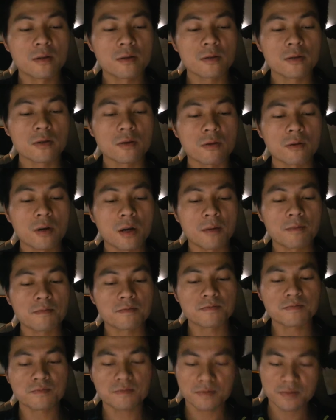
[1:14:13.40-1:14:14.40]
So
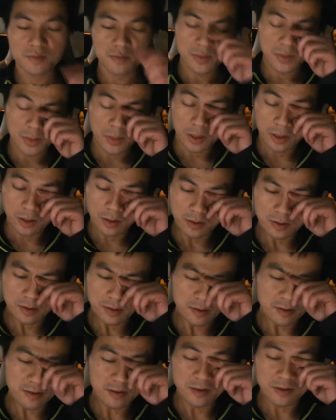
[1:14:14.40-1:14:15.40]
um,
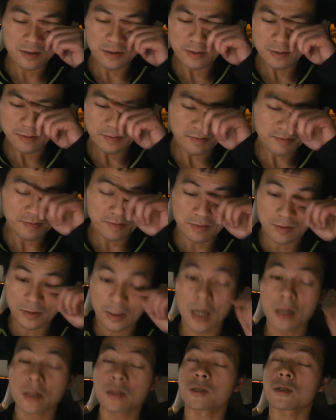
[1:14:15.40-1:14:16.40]
uh,
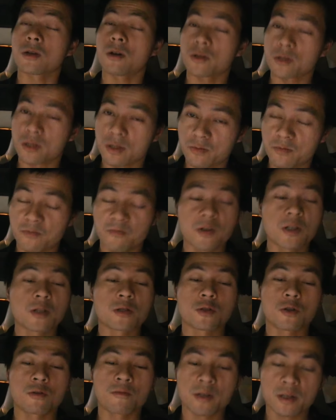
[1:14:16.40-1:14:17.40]
that is awesome with the
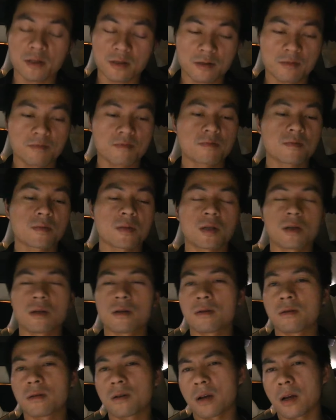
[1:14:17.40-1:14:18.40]
service.
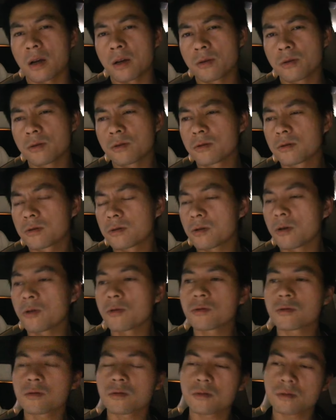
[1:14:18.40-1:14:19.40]
Uh, I
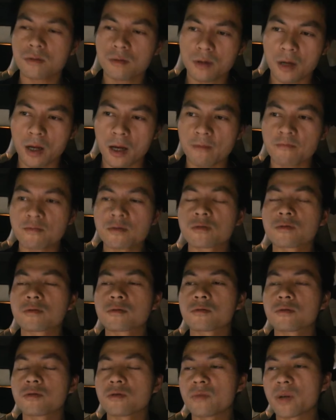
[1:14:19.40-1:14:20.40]
don't have
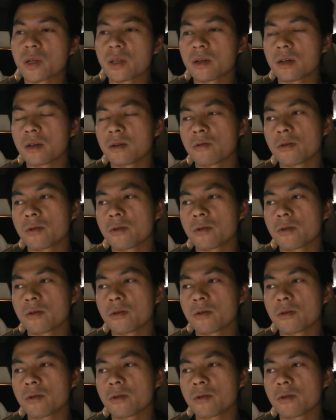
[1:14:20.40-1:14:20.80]
too many.